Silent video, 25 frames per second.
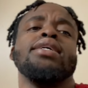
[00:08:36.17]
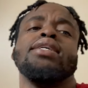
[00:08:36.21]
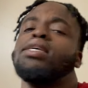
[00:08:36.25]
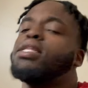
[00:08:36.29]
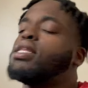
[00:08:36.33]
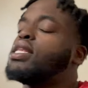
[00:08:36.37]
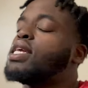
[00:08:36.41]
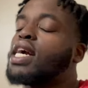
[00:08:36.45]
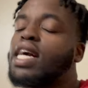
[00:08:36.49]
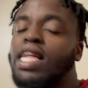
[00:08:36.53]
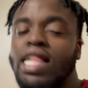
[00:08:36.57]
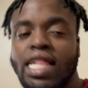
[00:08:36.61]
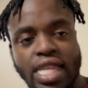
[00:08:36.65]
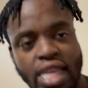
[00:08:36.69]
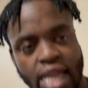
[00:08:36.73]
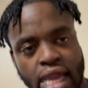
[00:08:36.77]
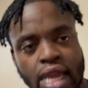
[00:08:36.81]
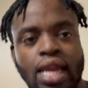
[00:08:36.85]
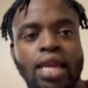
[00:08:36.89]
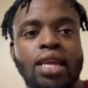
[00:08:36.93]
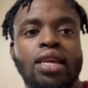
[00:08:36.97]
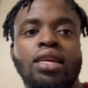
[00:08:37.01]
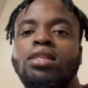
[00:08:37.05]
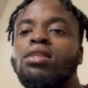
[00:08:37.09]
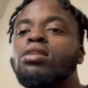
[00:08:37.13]
the
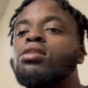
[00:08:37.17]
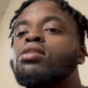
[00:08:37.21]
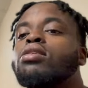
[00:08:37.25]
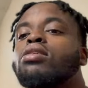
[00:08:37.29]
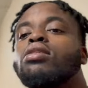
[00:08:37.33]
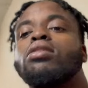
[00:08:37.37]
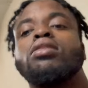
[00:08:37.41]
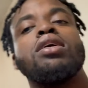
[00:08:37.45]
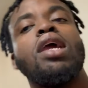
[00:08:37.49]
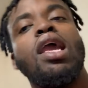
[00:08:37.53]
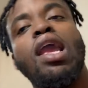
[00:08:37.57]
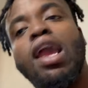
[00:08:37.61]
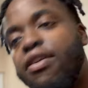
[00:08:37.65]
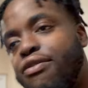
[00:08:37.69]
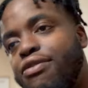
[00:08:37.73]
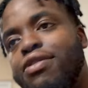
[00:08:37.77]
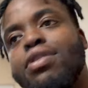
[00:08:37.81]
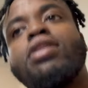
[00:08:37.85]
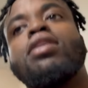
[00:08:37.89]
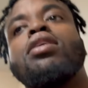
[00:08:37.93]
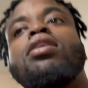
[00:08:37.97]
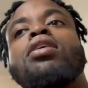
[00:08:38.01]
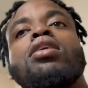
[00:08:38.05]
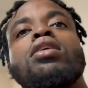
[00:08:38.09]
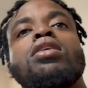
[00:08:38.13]
clean,
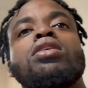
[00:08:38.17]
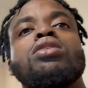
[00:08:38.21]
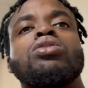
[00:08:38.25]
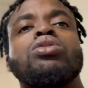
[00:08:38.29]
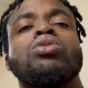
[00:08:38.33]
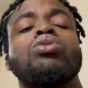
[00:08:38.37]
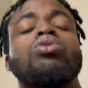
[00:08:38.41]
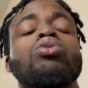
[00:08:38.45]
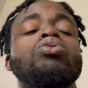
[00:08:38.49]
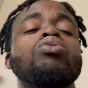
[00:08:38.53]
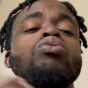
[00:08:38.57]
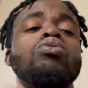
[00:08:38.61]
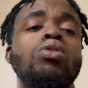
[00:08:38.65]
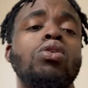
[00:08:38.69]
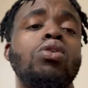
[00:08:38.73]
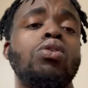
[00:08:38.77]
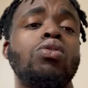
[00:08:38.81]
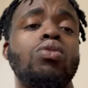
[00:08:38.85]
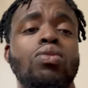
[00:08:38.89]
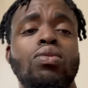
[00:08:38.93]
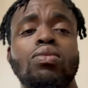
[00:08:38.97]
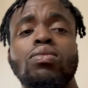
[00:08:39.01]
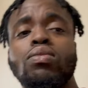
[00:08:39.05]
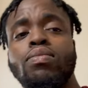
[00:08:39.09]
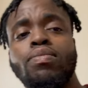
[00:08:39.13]
everything. So, you
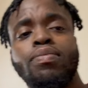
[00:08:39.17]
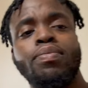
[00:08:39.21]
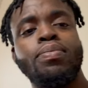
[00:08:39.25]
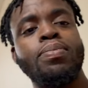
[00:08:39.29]
know,